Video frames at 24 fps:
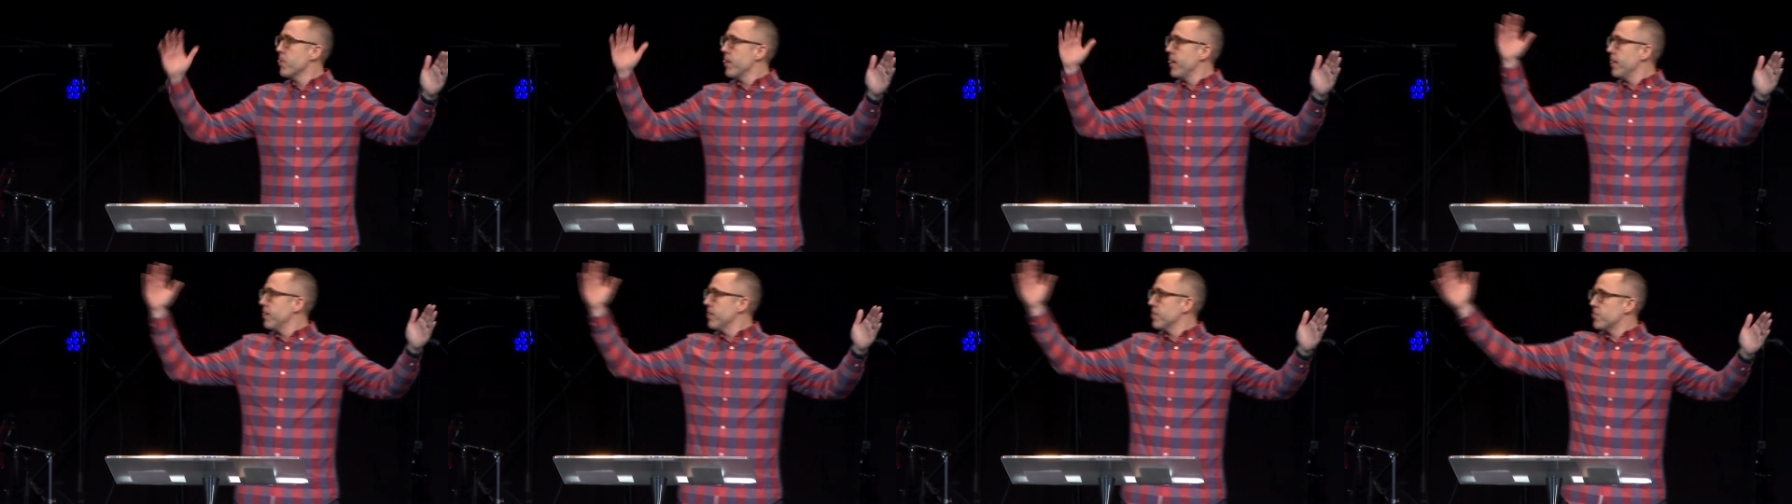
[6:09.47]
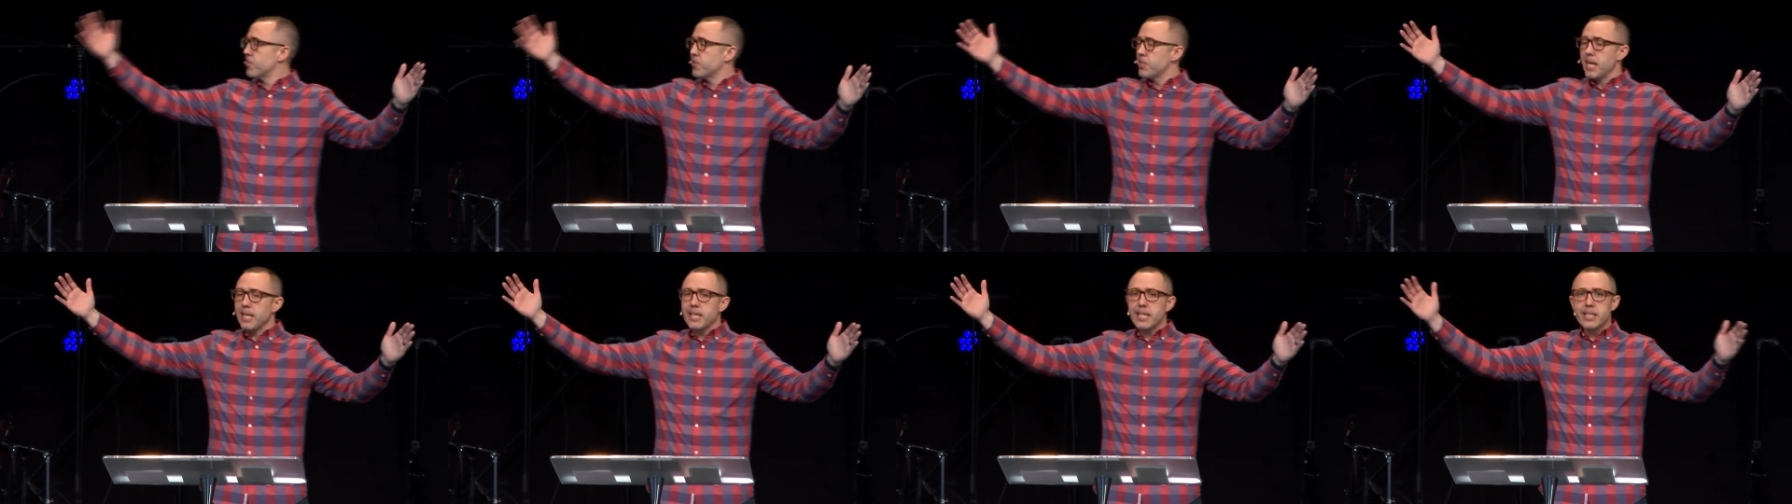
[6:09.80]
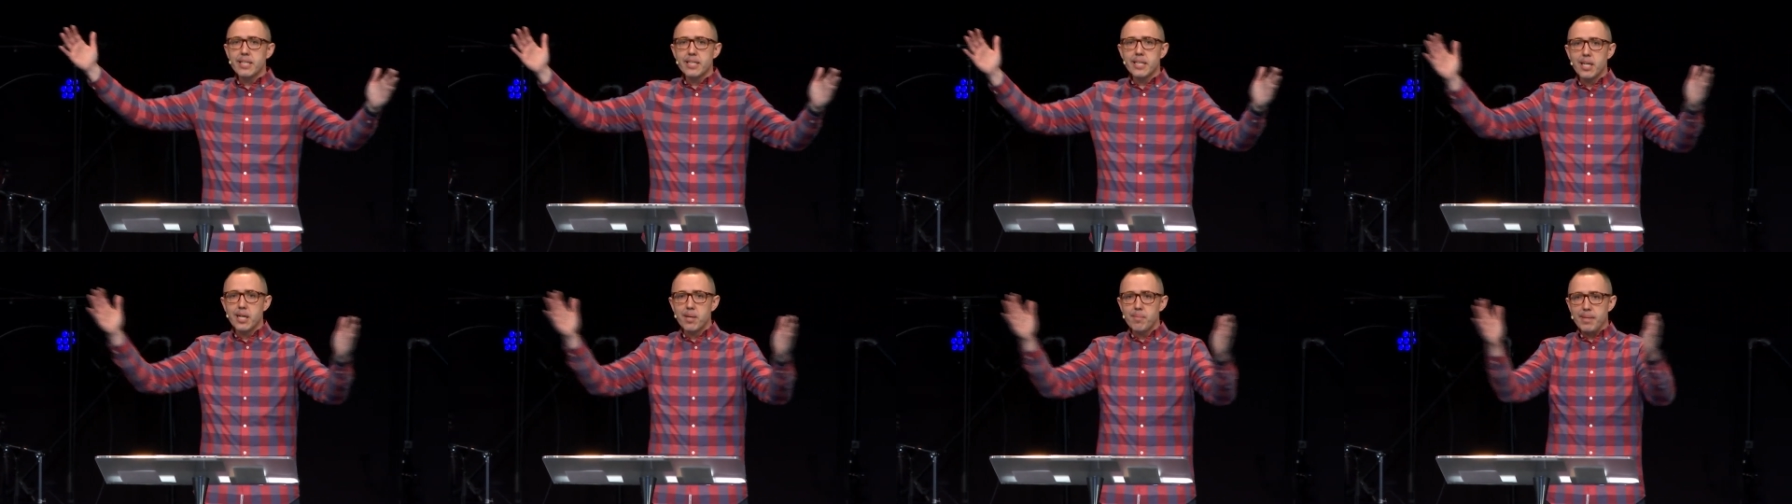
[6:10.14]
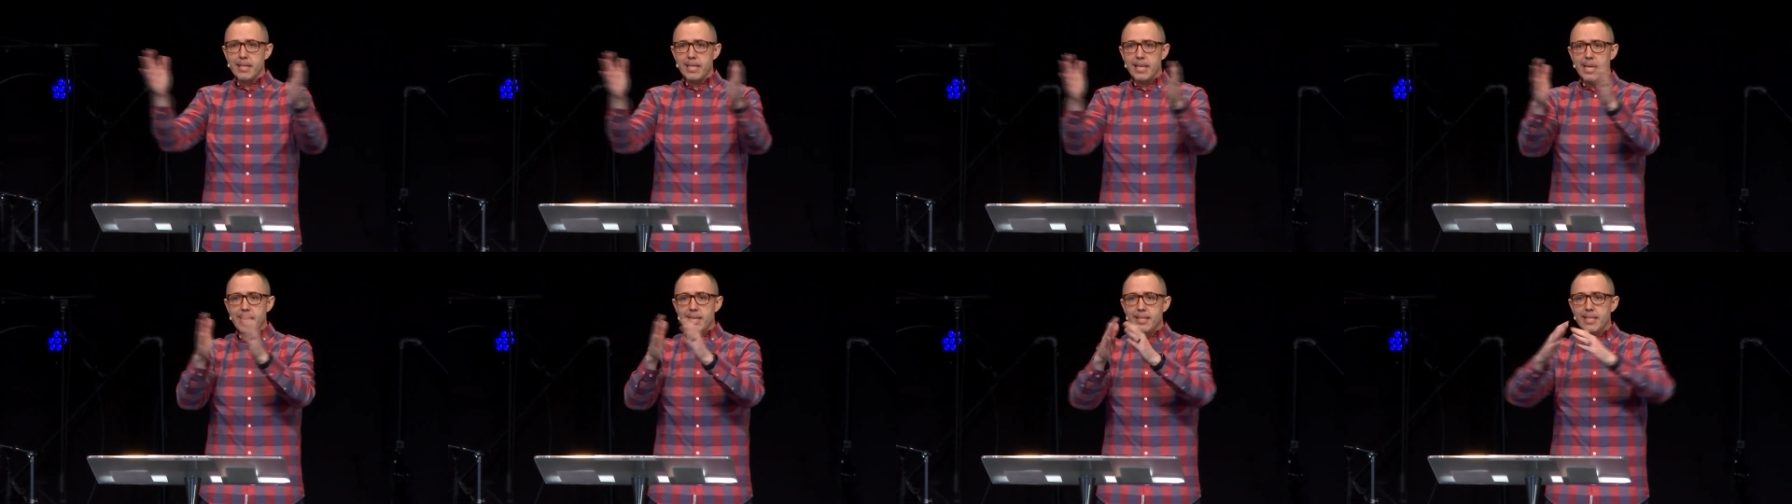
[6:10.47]
and a second
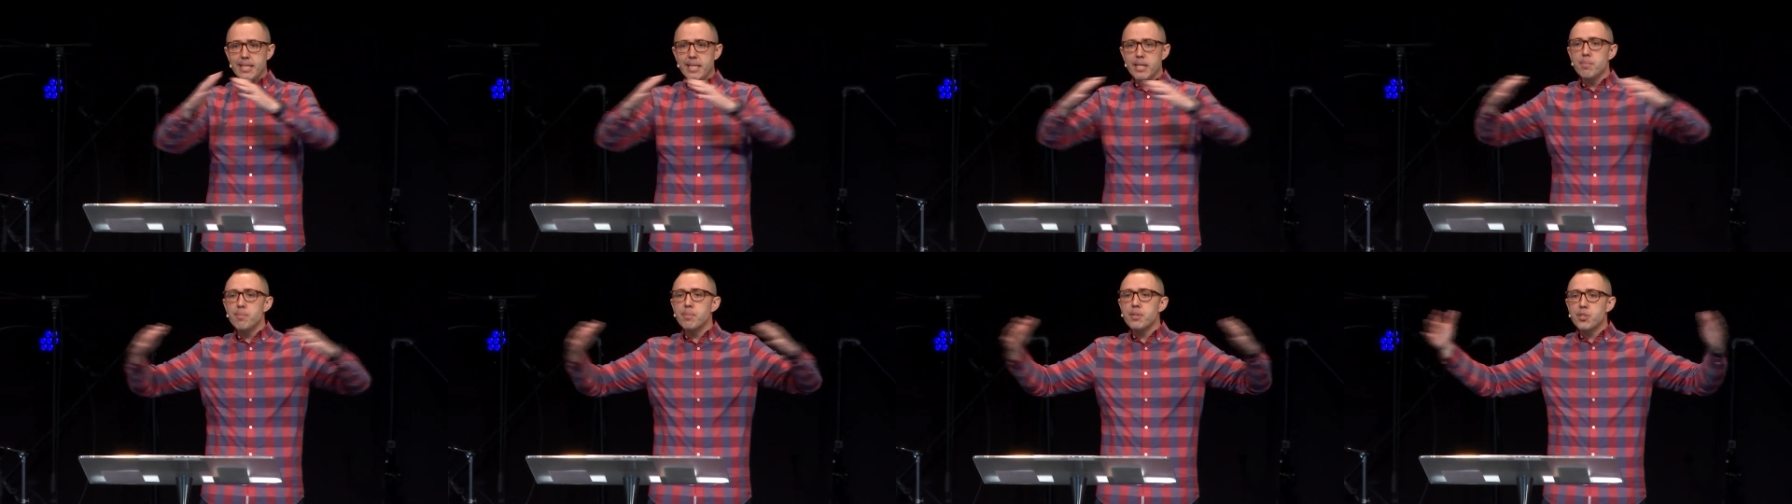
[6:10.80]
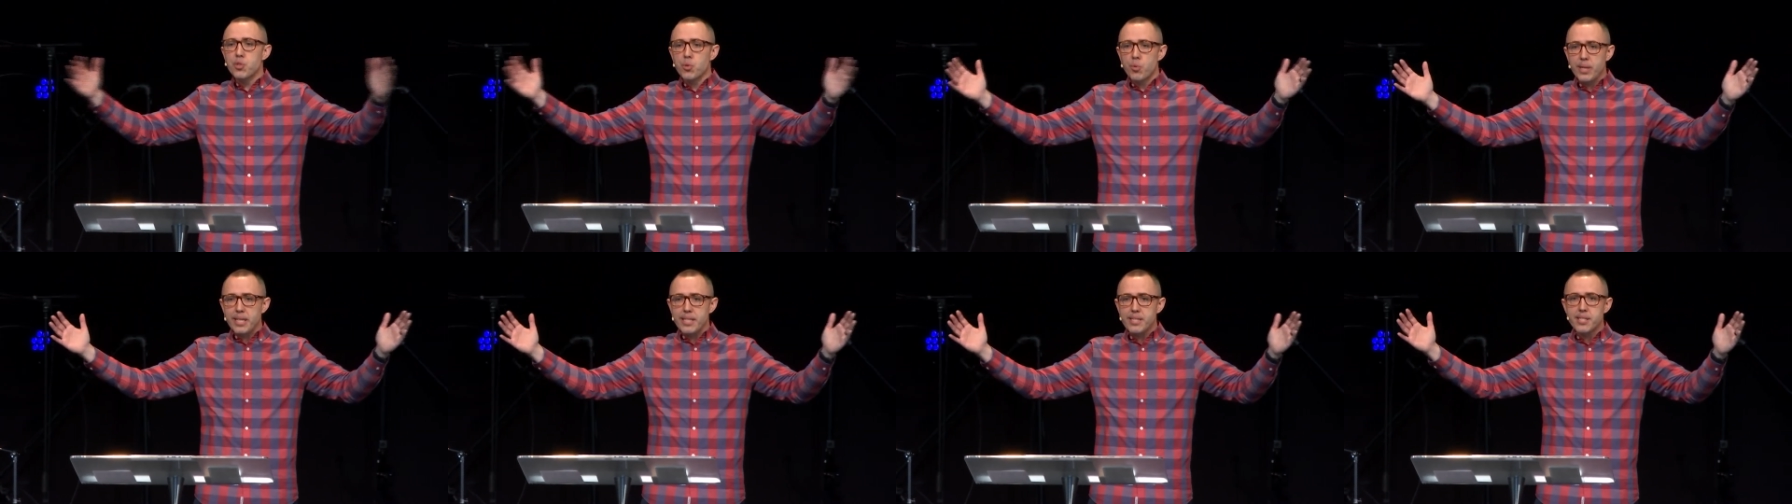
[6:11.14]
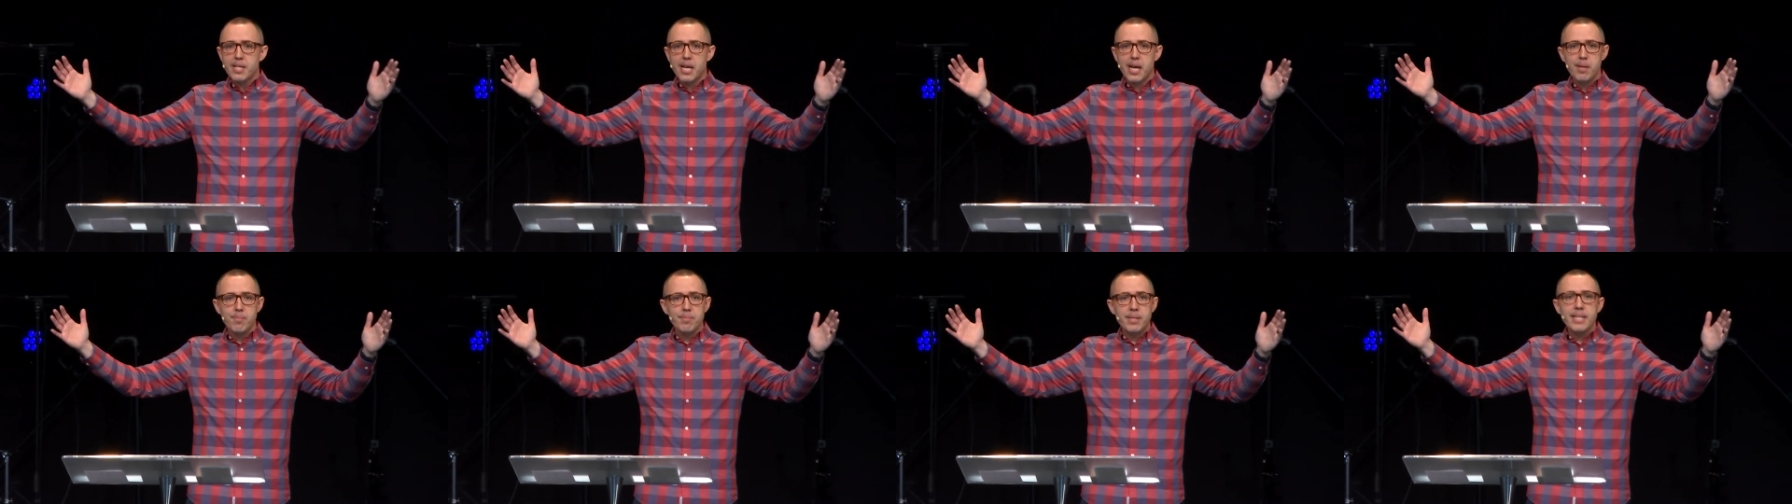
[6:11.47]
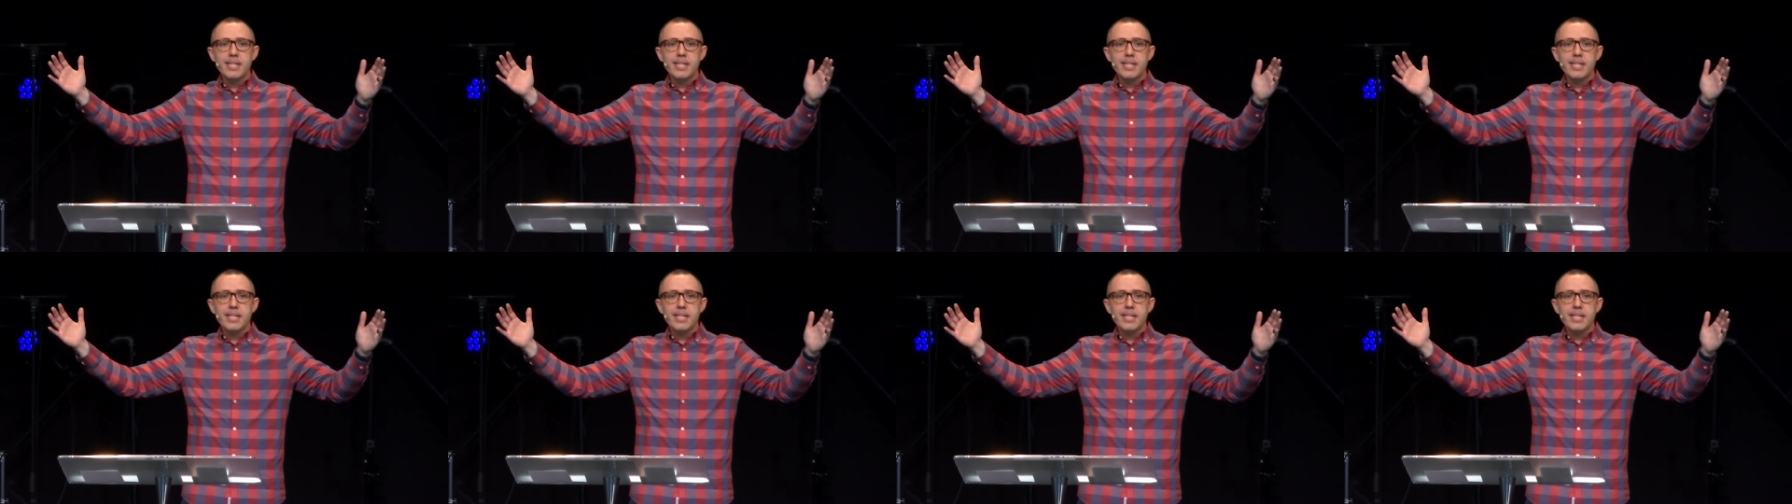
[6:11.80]
coming and the in between time.